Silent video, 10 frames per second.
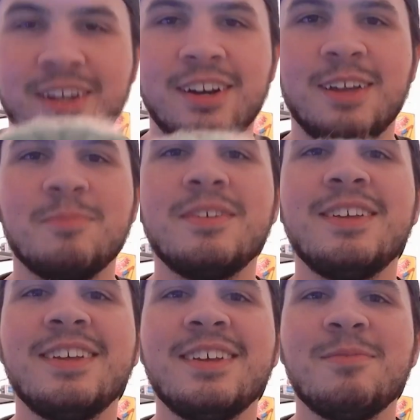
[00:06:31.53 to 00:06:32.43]
it up.
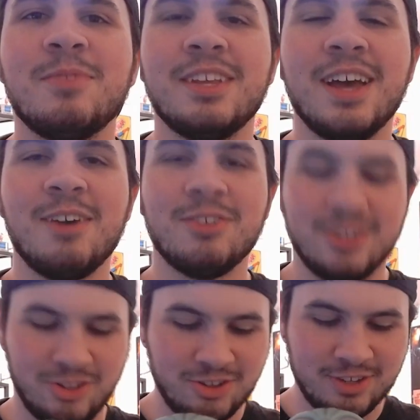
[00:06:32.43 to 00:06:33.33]
But yeah, I wanted
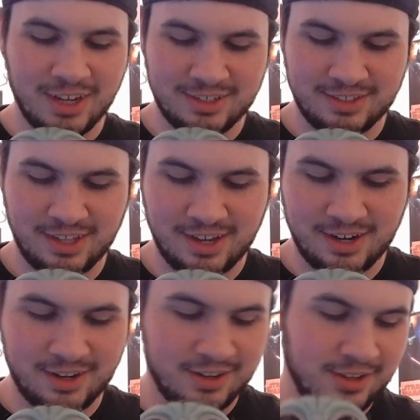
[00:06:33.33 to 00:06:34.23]
to show you guys the
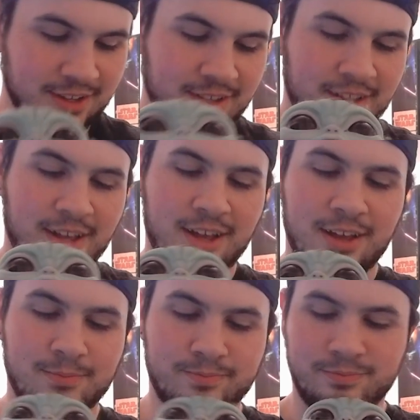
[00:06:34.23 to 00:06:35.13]
hair.
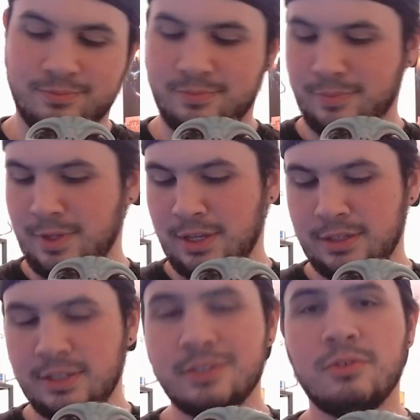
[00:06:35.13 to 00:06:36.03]
Um,
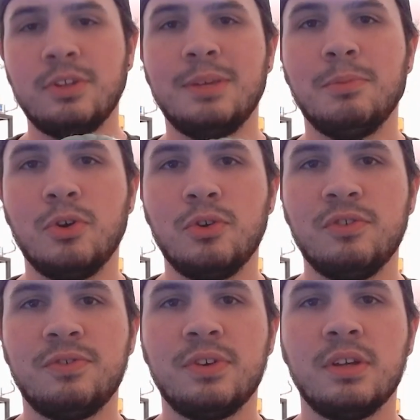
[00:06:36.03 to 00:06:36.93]
doesn't really
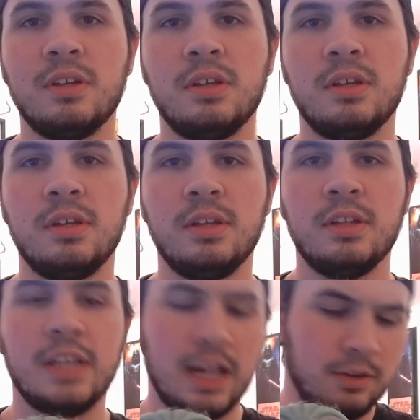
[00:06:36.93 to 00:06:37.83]
move.
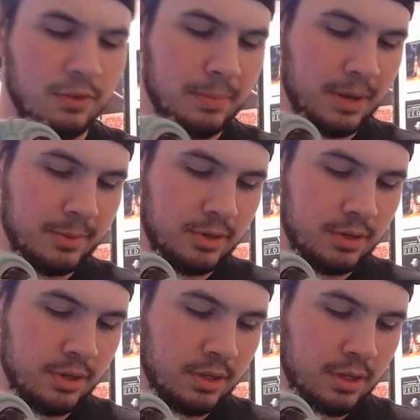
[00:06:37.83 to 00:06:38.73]
Kind of a bummer.
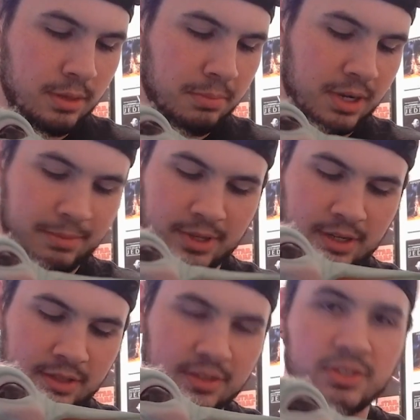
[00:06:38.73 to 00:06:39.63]
But I mean, it
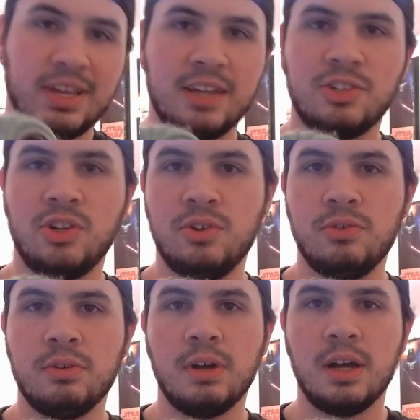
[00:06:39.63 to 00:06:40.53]
is a statue.
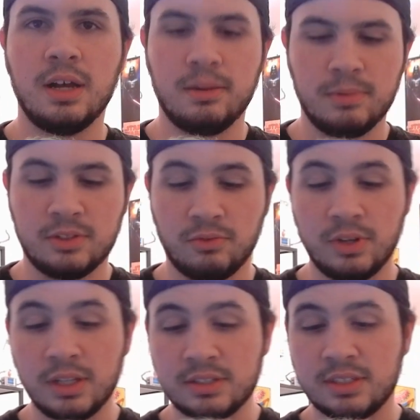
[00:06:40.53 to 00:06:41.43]
Um, it's a
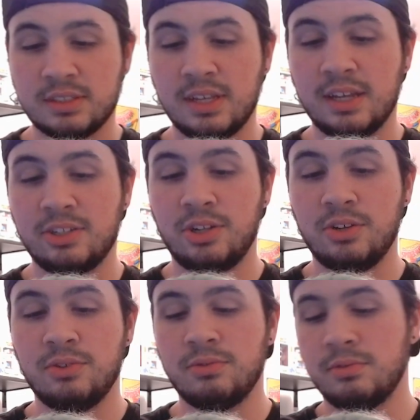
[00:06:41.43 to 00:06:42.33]
realistic statue.